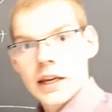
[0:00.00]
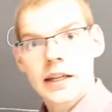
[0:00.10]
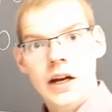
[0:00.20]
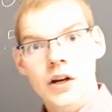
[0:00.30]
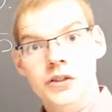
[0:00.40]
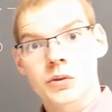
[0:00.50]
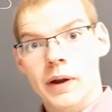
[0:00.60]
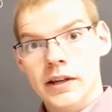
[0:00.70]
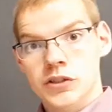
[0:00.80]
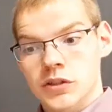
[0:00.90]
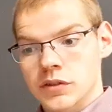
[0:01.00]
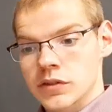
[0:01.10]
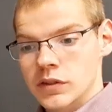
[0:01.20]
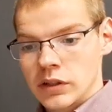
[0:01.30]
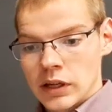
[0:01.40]
in our
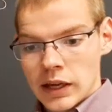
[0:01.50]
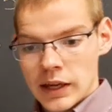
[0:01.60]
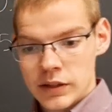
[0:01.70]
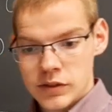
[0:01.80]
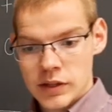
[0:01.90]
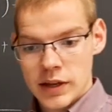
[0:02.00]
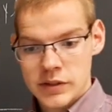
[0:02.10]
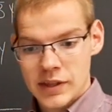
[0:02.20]
directions, it says